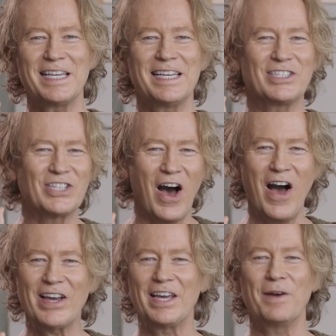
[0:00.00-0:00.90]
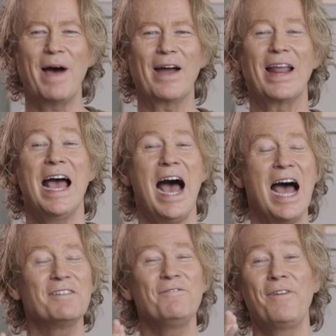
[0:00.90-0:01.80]
is talking about
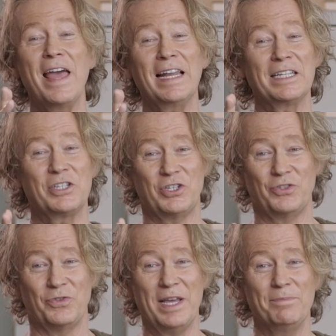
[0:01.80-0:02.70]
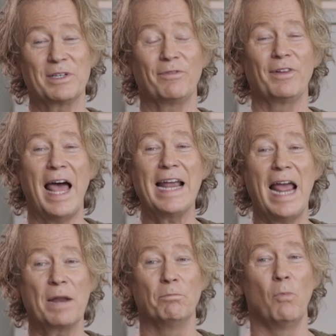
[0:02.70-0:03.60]
unfailing streams of light
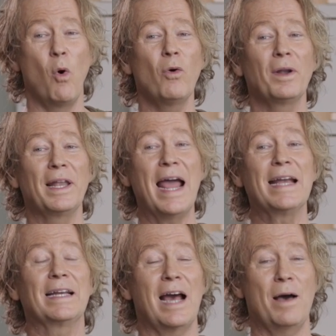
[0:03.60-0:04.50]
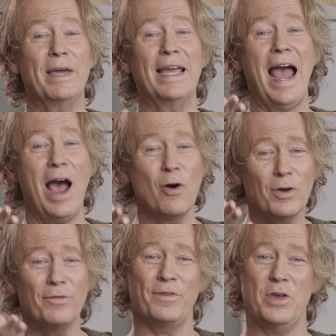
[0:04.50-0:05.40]
and more light coming out
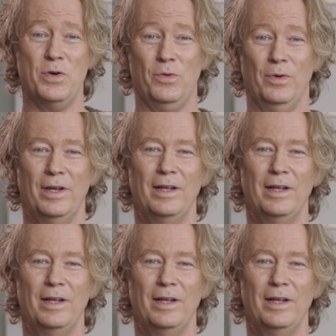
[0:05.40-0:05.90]
of you.